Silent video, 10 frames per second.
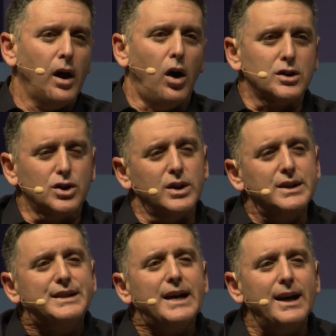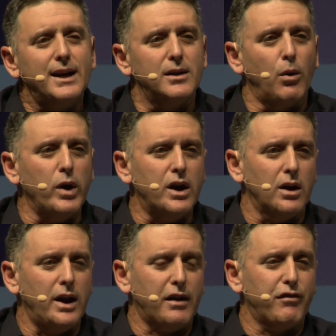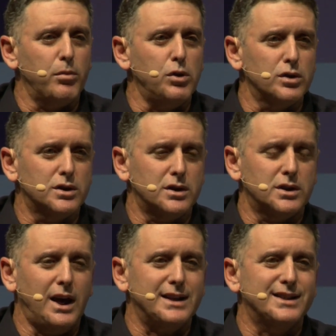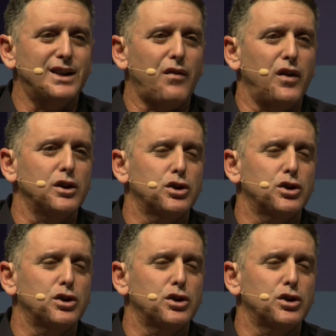Also, the data that we collect from users has nothing